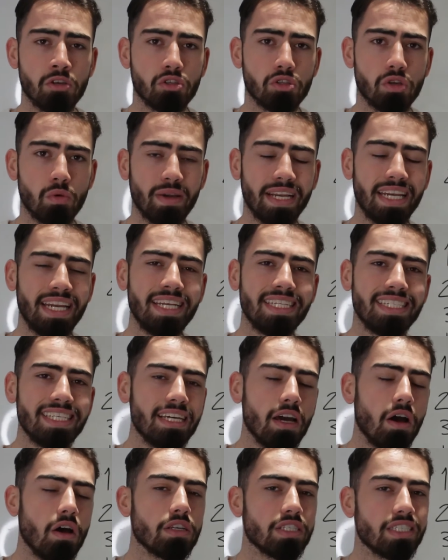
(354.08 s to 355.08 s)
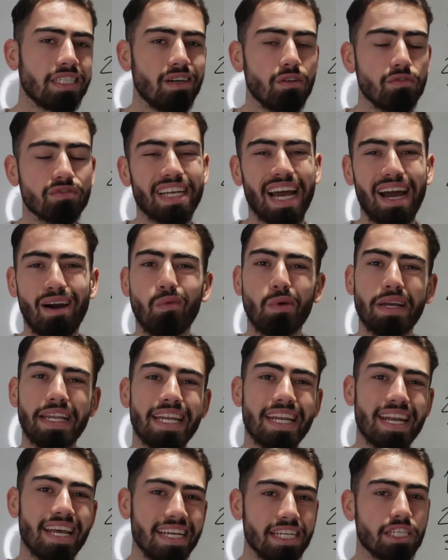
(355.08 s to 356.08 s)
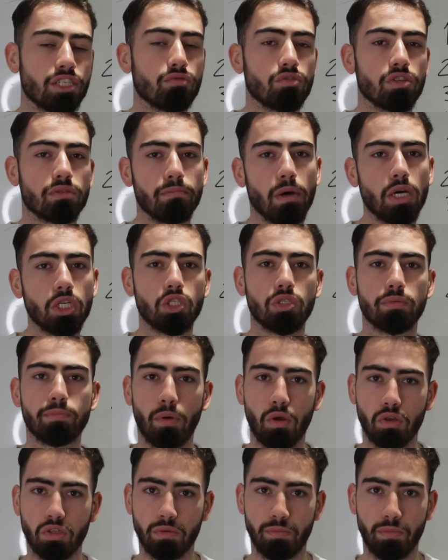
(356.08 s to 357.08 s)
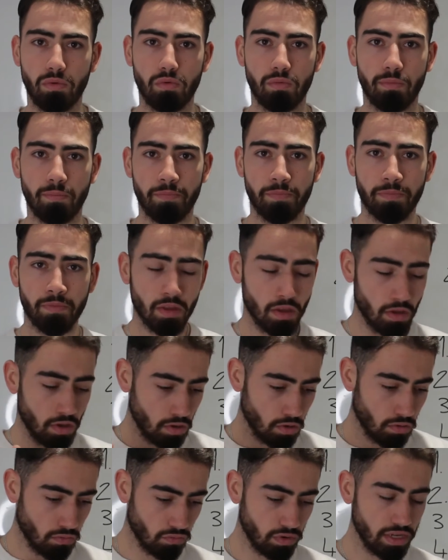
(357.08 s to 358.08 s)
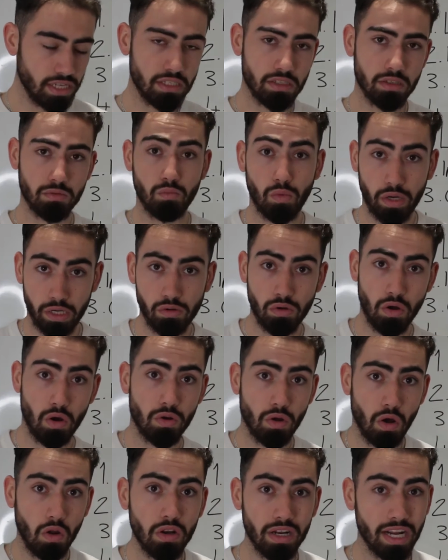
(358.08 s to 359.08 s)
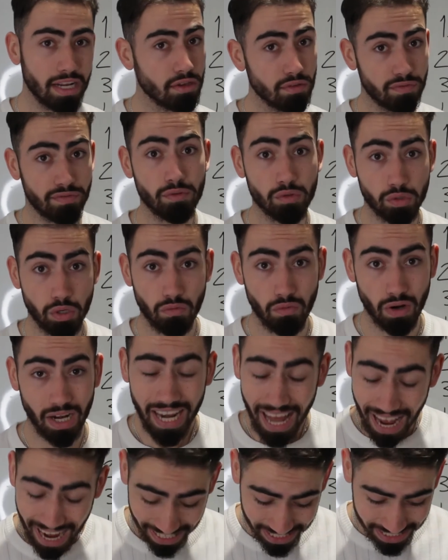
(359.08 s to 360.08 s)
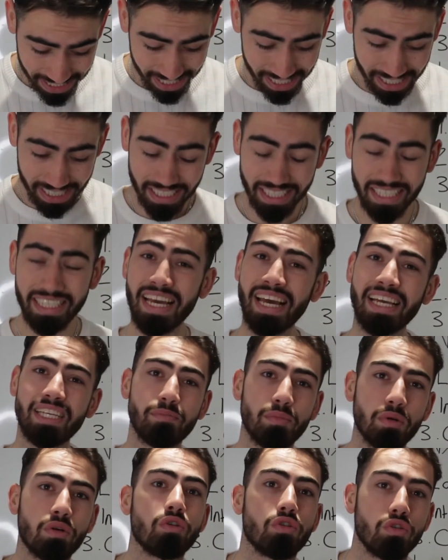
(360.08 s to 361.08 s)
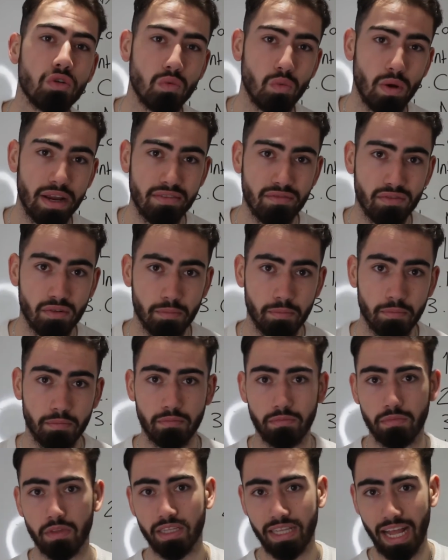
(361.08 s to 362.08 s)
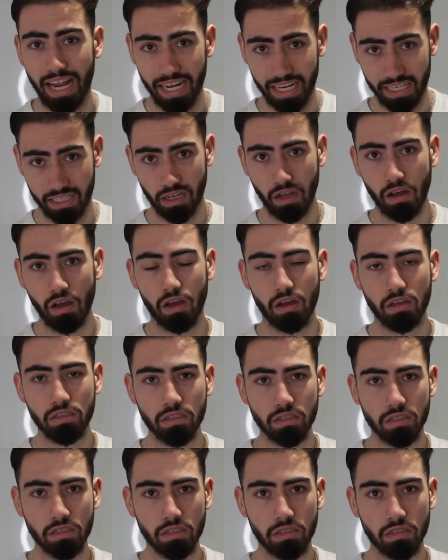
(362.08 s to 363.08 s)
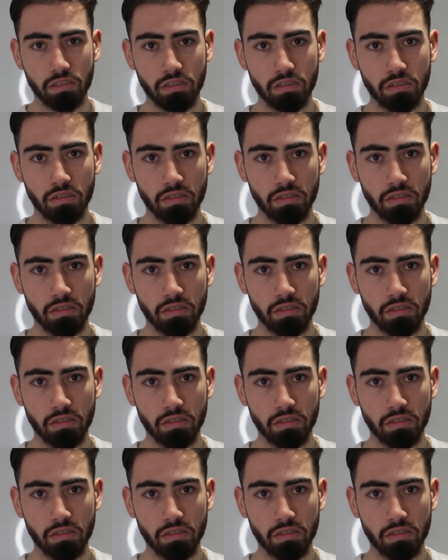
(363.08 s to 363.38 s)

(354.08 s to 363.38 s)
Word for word: So we need to get ourselves out in nature as much as possible. Reason when you go on holiday you feel so relaxed is, yes, because you're away from the daily tasks,